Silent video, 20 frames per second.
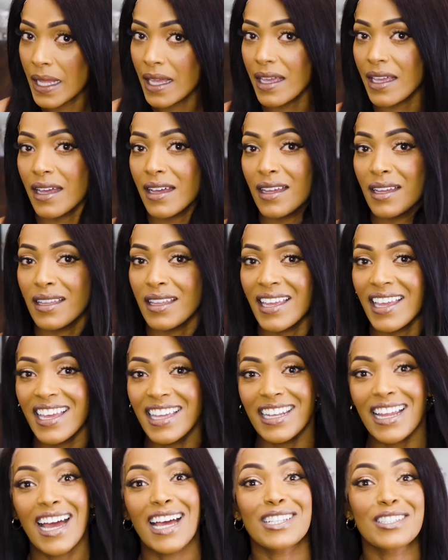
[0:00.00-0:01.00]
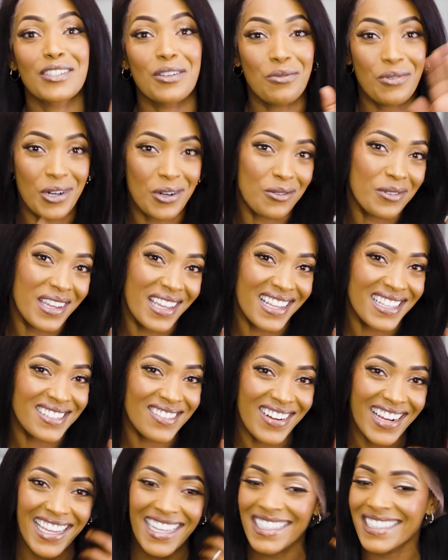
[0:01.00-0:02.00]
Uh, and as you wear
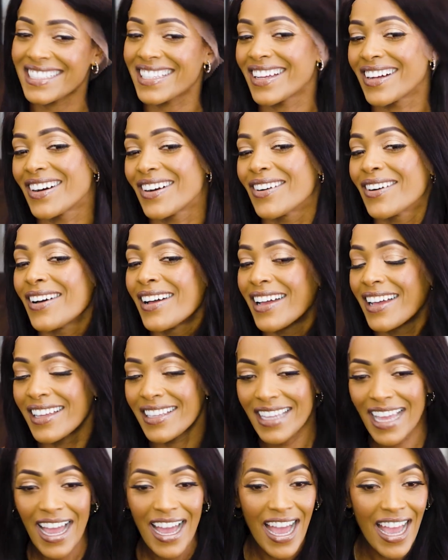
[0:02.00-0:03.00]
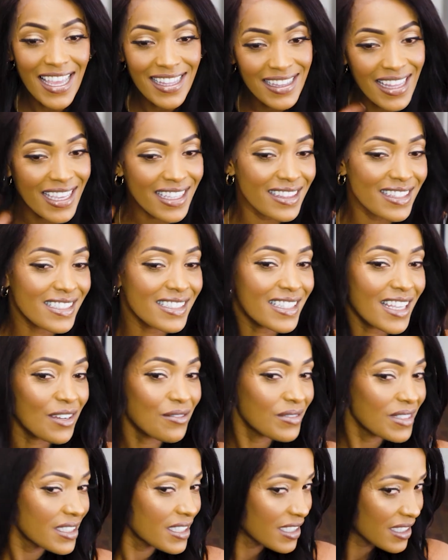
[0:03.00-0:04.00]
wigs, right? So yeah, I like this. I
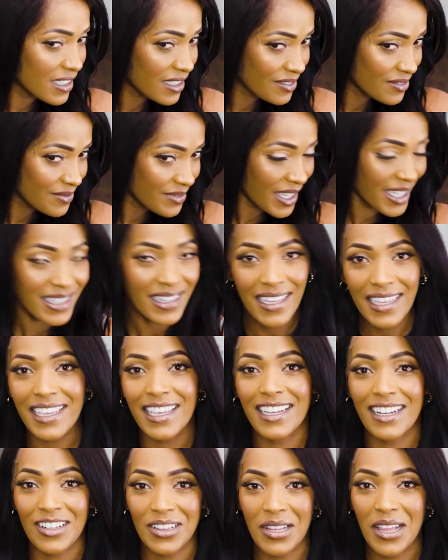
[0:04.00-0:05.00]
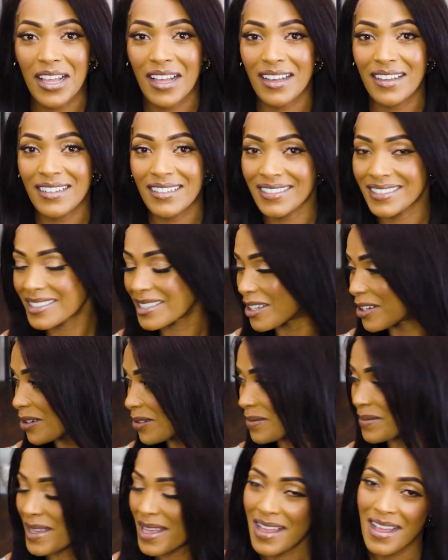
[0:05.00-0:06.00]
really, I like it a lot.
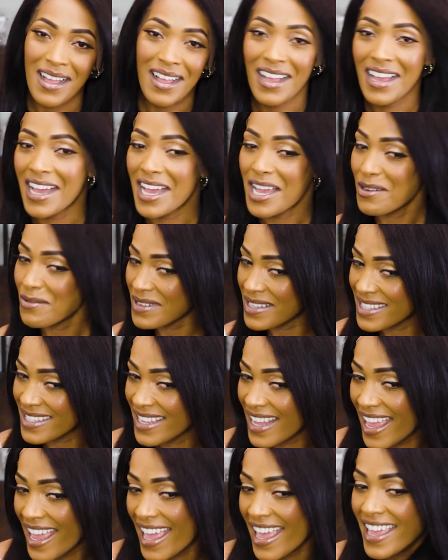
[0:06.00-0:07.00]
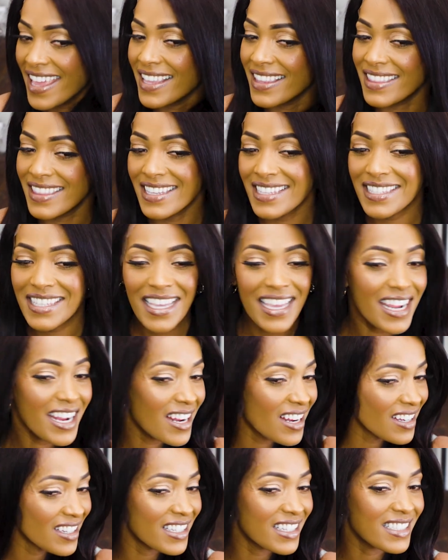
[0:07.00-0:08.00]
So I would say this
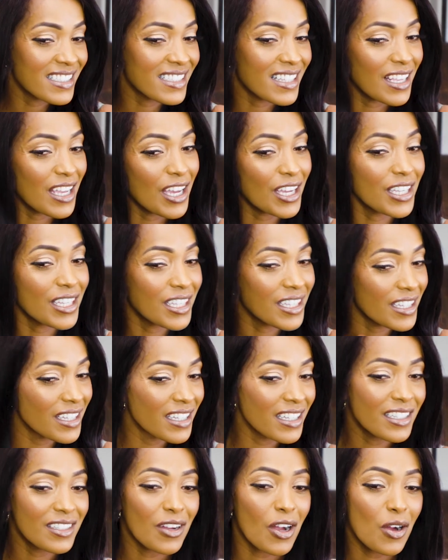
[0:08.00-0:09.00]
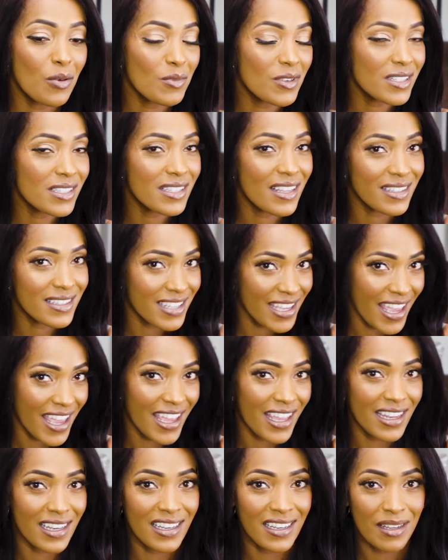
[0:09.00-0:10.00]
hair is a good, almost a
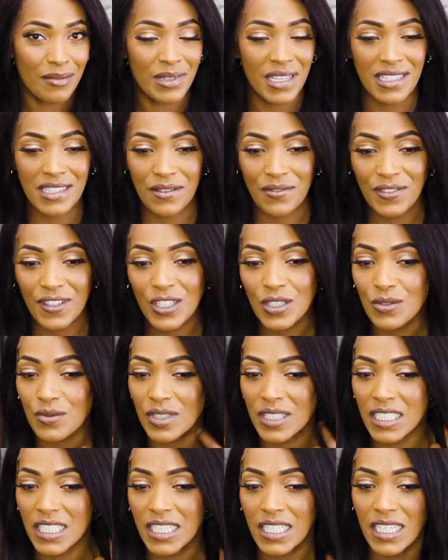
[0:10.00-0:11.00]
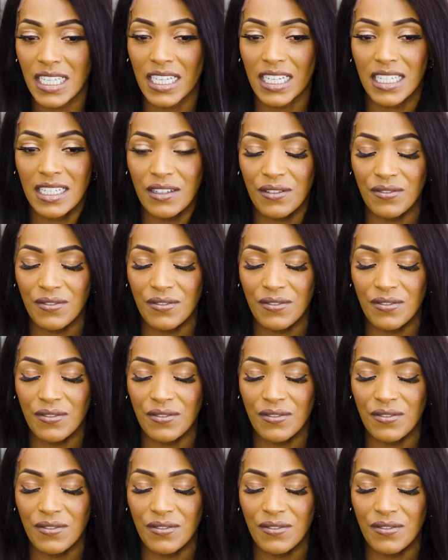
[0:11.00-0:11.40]
10, because it feels really good.